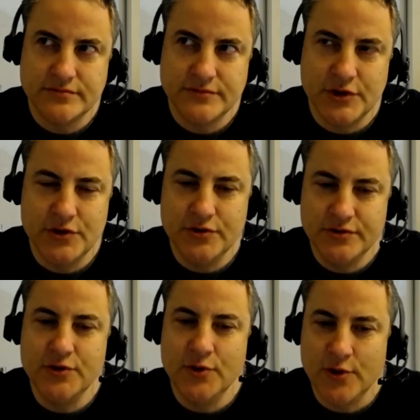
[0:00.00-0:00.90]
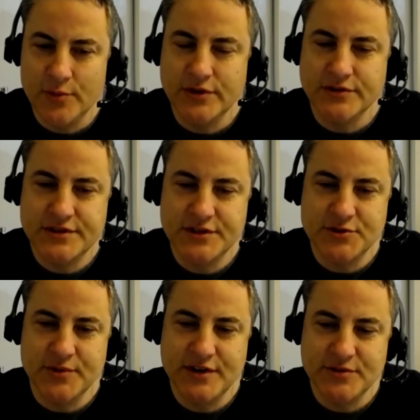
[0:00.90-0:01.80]
the normal
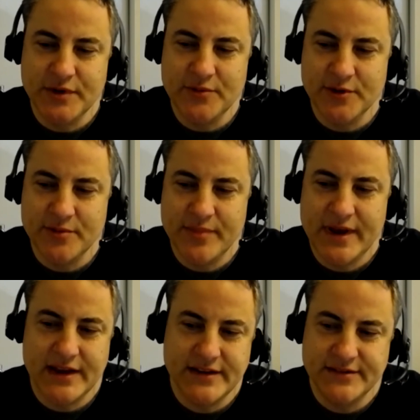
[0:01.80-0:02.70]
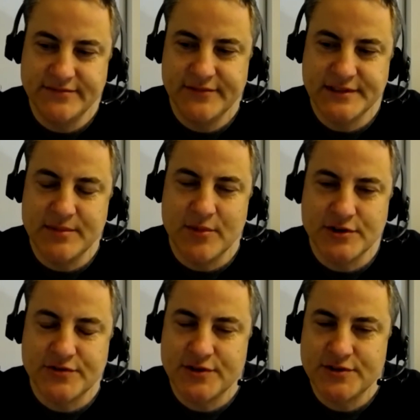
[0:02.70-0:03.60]
situation we were back in, let's say, March
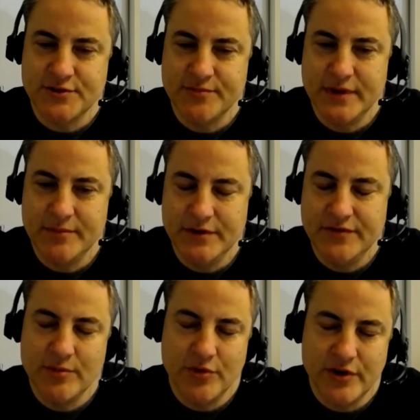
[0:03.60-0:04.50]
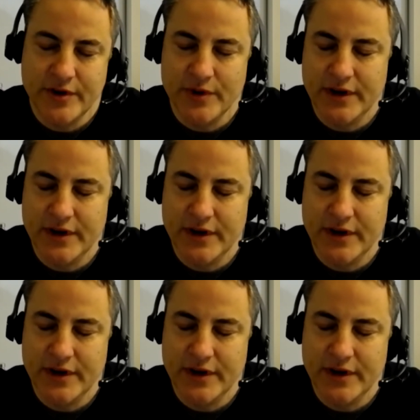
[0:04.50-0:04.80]
1st or mid-February,